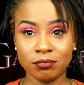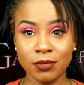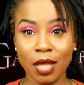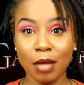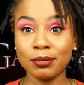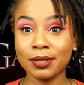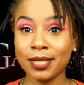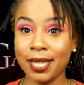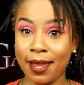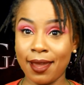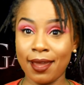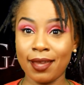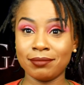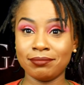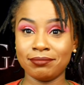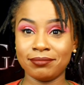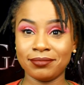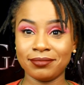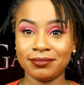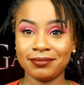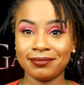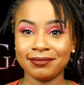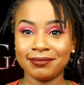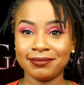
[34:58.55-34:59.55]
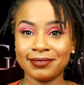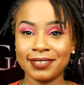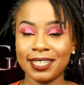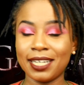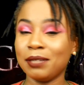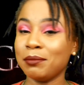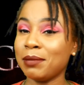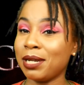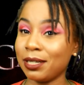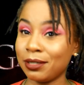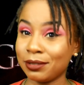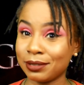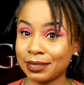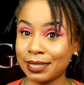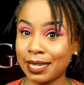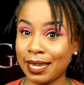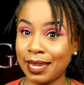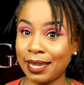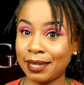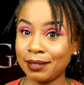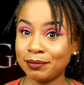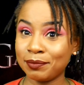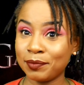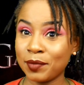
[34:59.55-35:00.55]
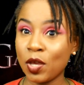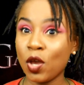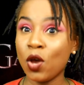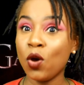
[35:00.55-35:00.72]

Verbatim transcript: I'm scared. Anybody else scared?